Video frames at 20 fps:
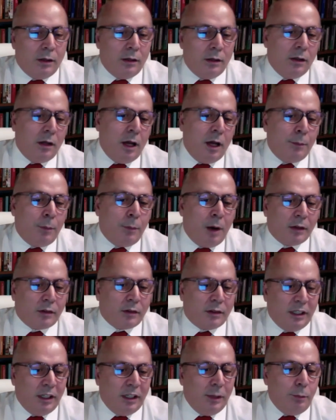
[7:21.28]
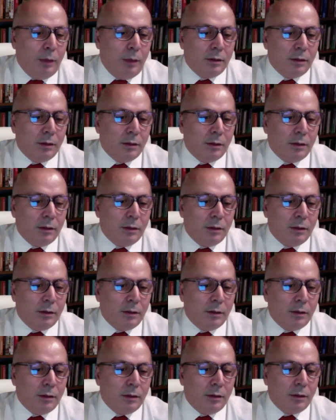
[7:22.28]
about 3 million by
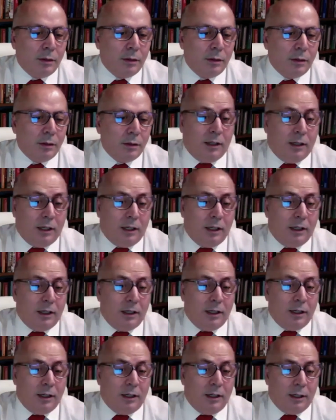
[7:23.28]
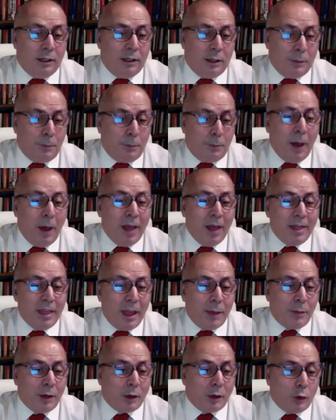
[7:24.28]
2040. This means
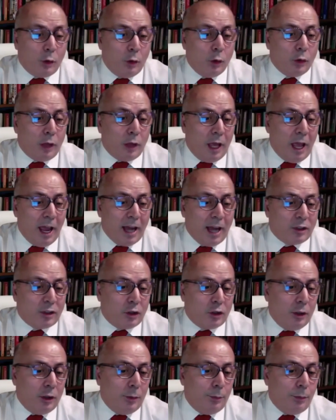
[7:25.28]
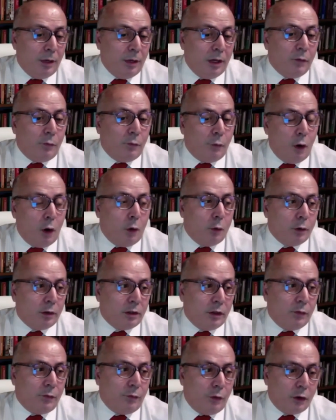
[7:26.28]
the pandemic could actually bring forward the
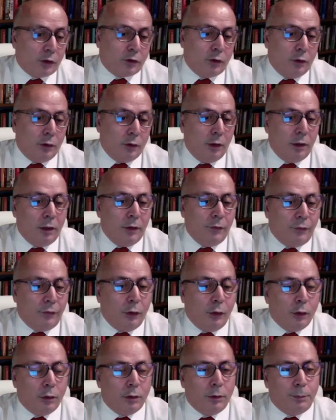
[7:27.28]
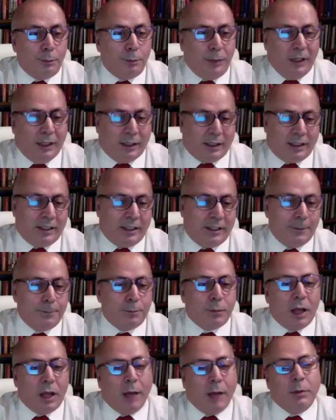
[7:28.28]
fossil fuel peak. I mean,
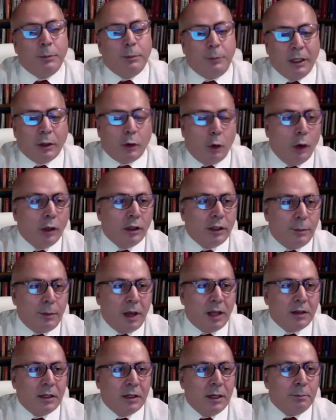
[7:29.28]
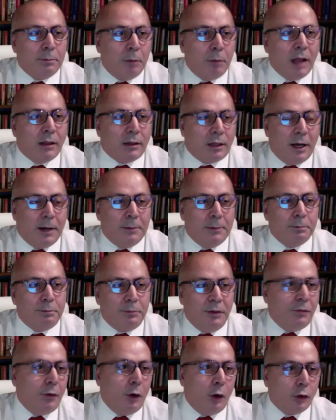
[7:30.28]
peak oil demand might come before
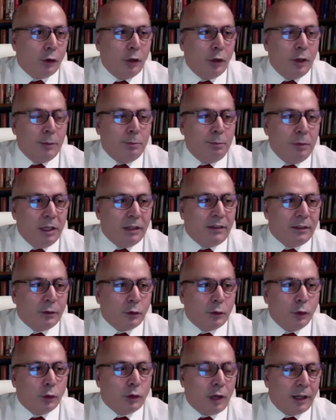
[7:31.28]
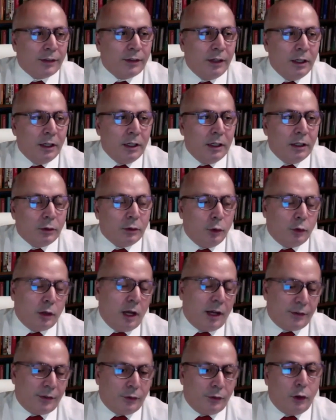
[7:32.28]

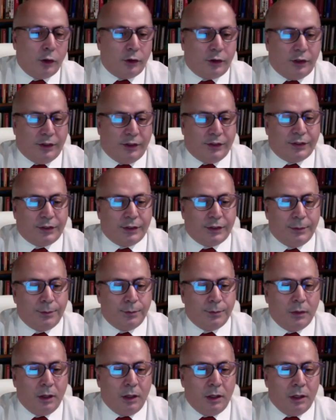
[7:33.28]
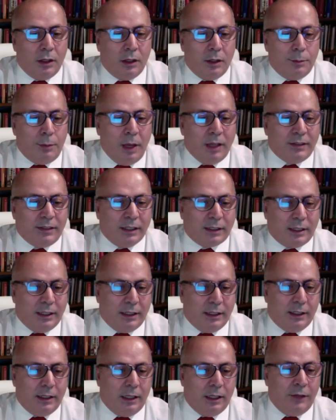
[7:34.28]
mid-2030s. Basically,
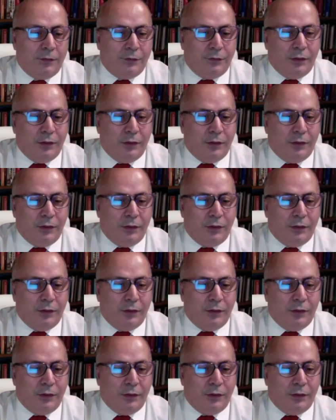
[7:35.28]
if